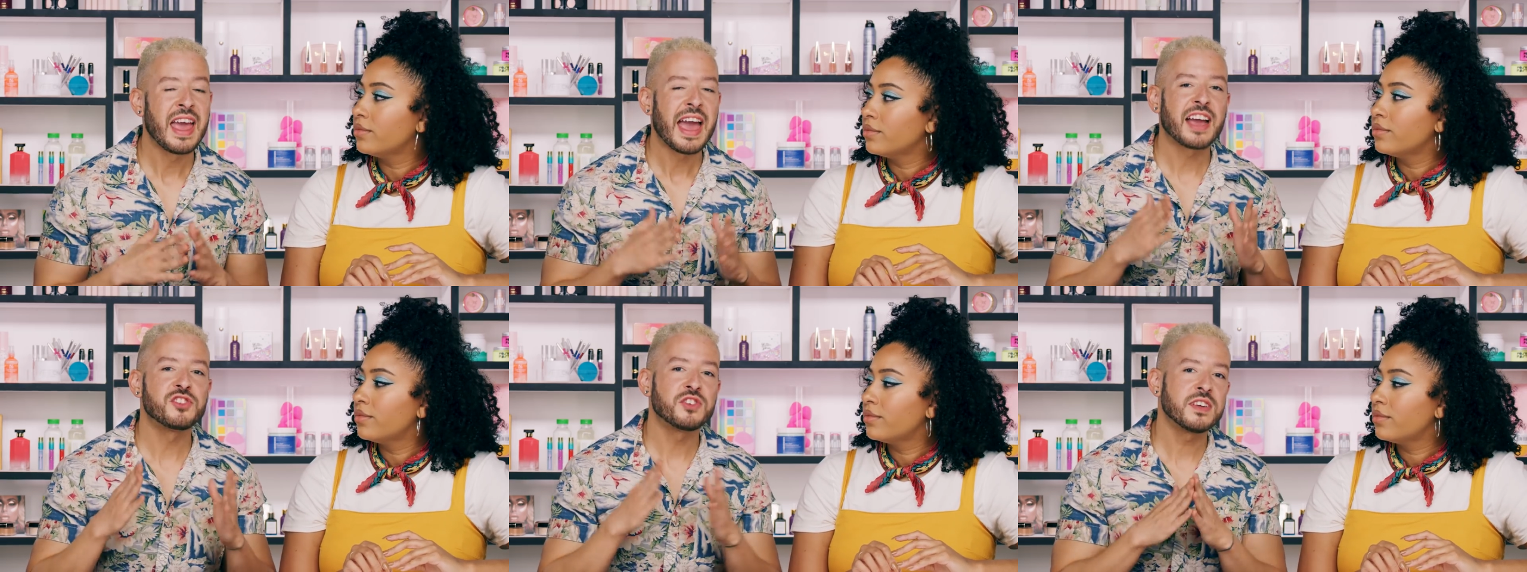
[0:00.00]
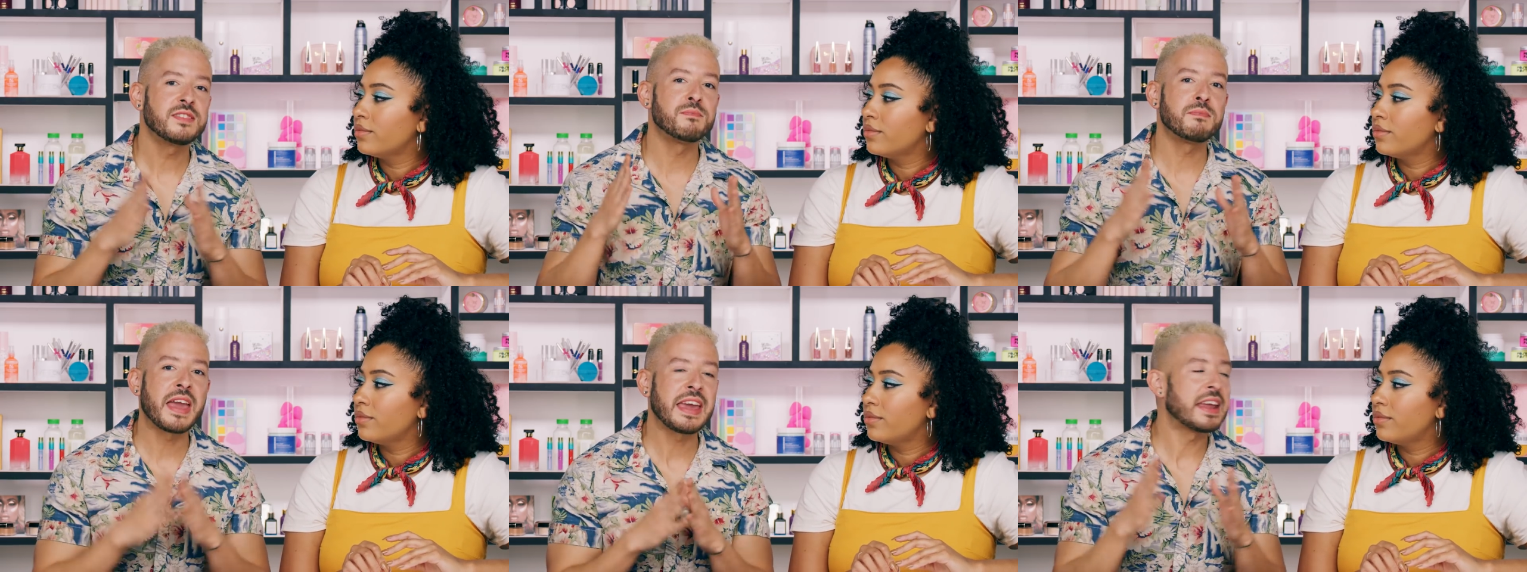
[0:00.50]
Speaker 1: and just
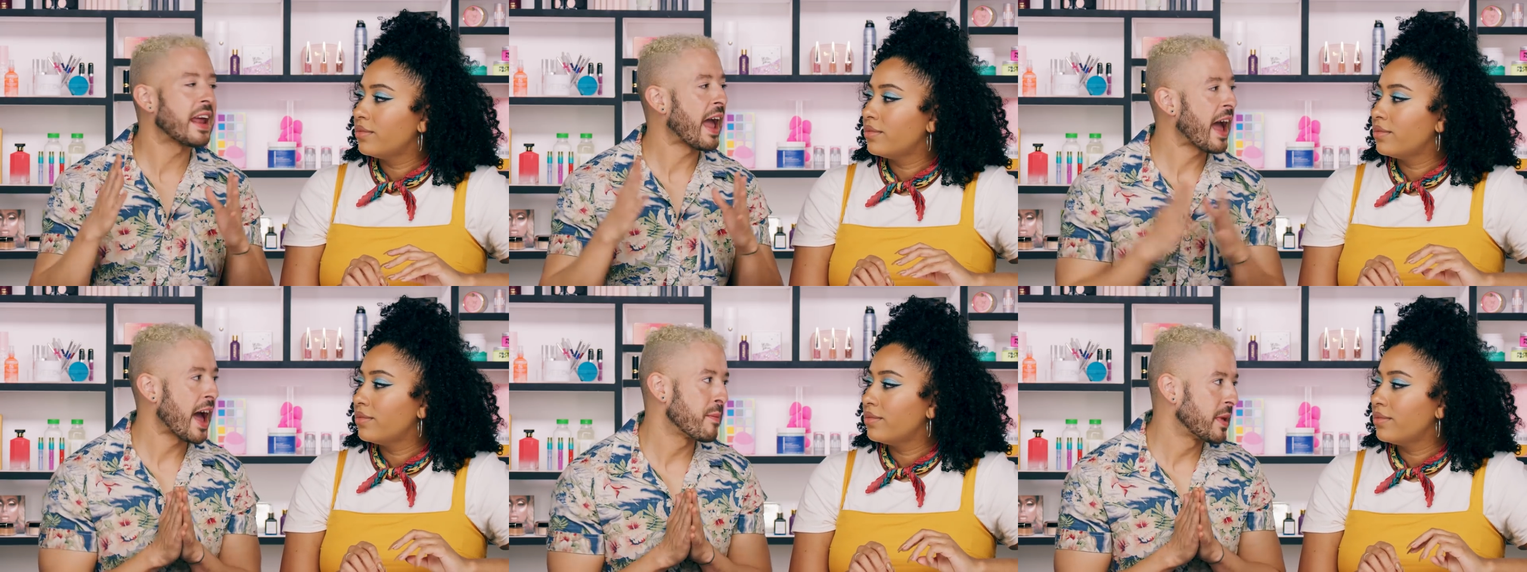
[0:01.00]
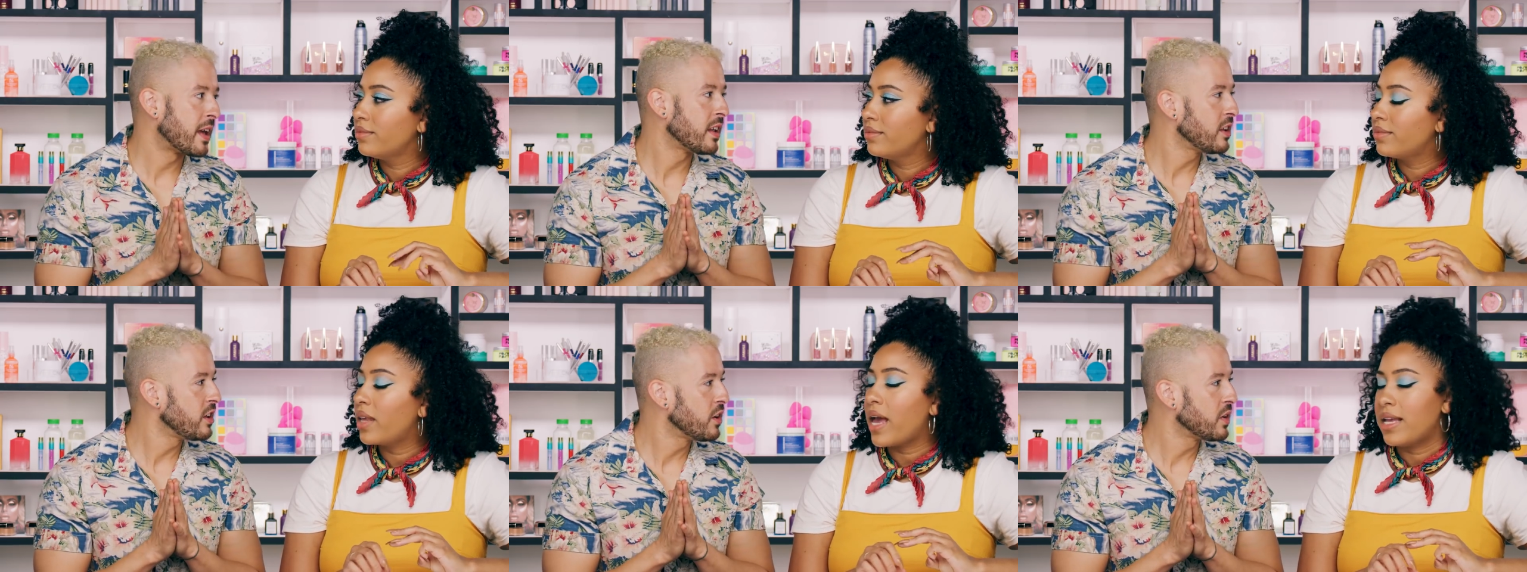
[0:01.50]
make it a habit.
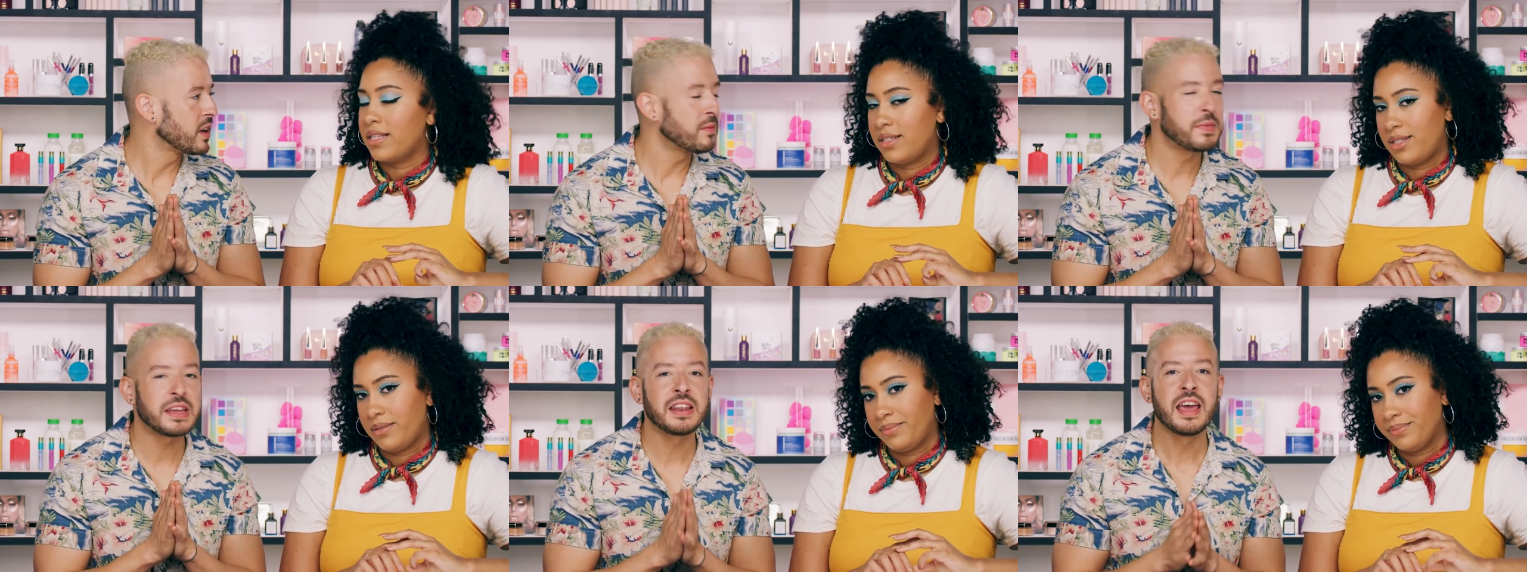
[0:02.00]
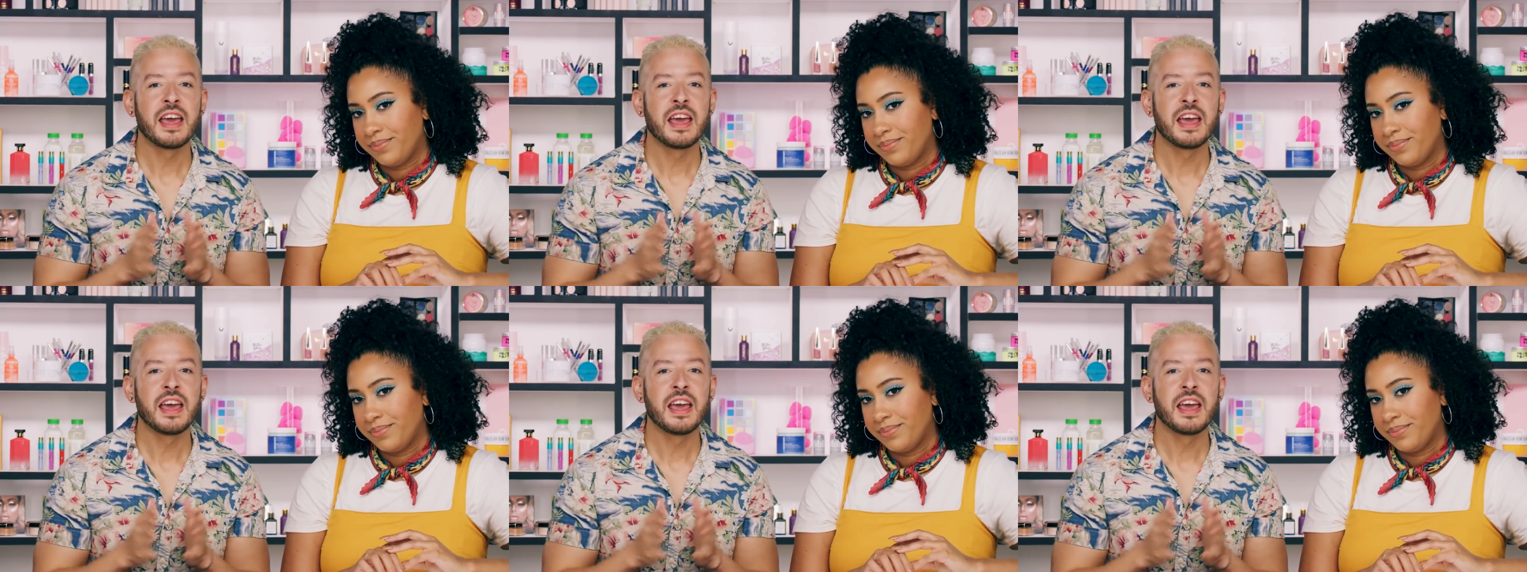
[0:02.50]
You yes. know what I mean?